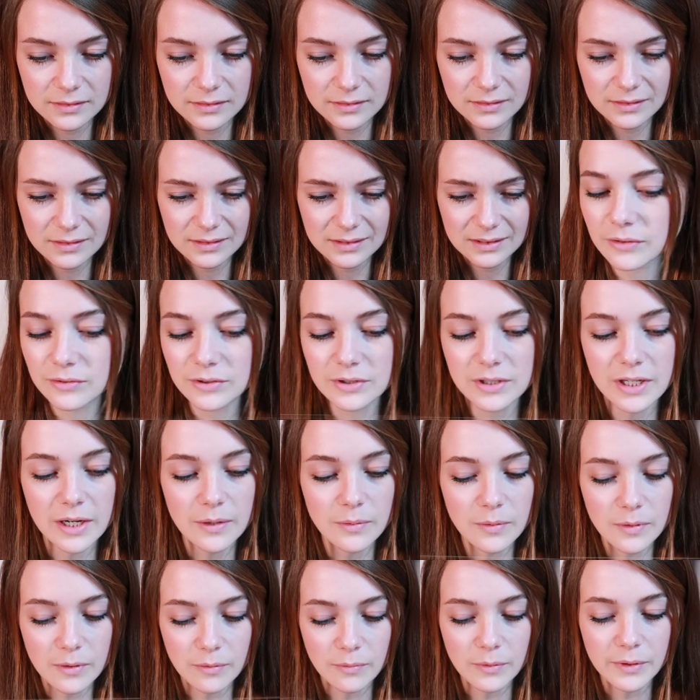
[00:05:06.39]
Also, do you
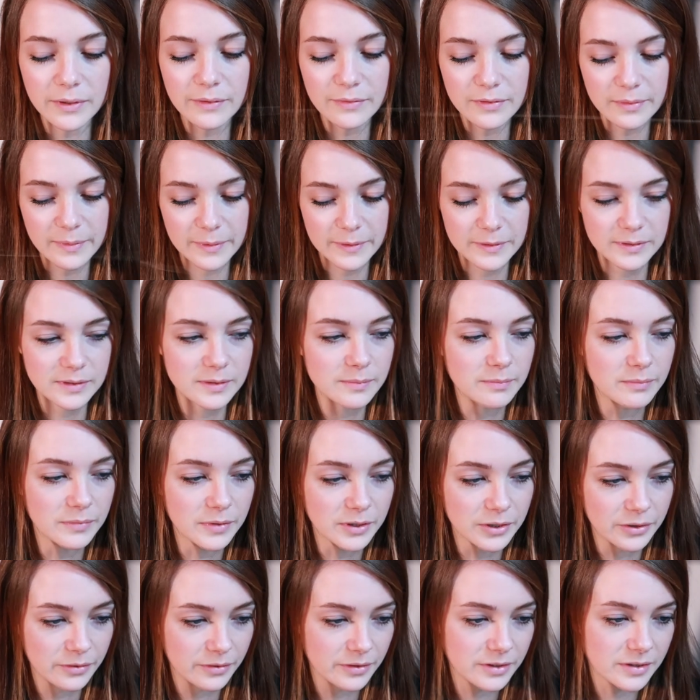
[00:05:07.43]
know what one of the most
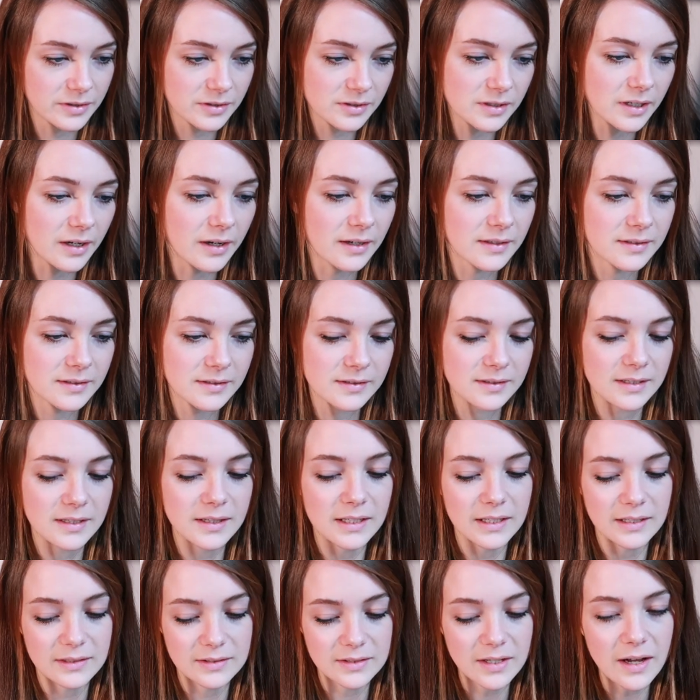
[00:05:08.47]
monotonous tasks in
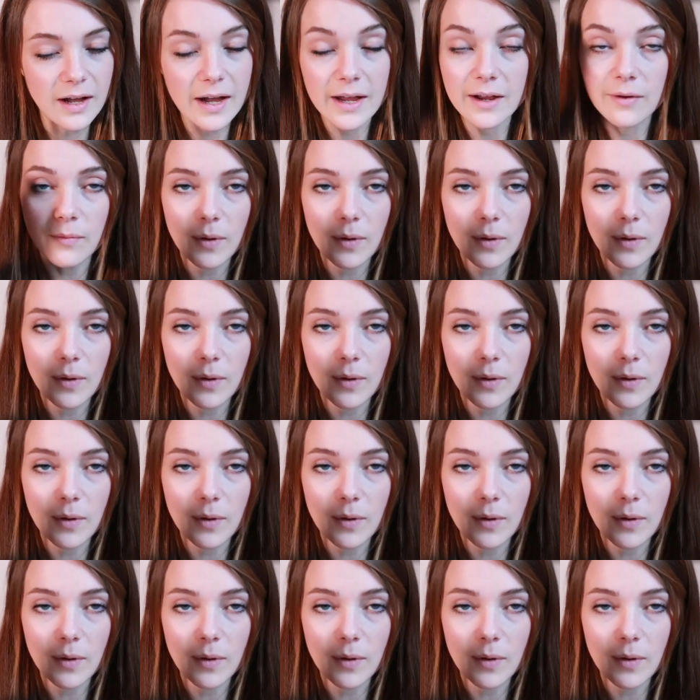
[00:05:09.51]
the entire